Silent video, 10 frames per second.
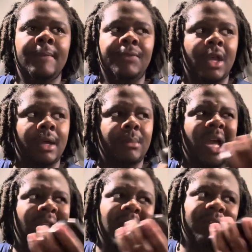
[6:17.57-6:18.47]
And
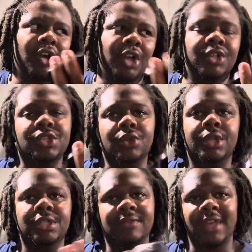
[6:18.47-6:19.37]
I've heard
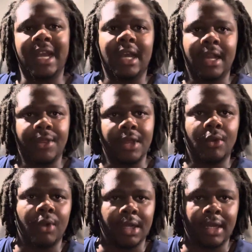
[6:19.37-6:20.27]
stories of that kind of
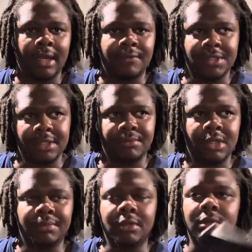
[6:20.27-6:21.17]
thing working out for some
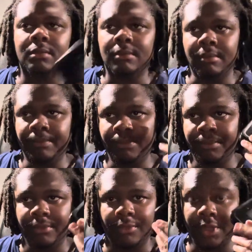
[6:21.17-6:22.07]
people.
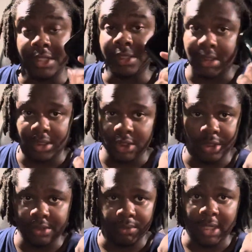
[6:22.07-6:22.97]
This is
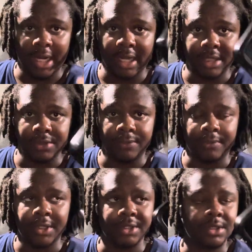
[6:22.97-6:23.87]
just what I got to
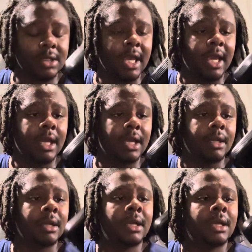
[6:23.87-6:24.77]
first,
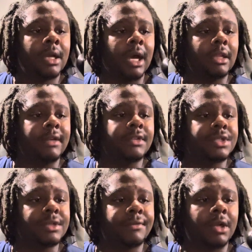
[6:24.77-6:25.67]
and I love it
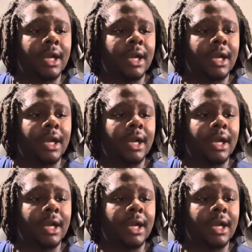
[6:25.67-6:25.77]
so far.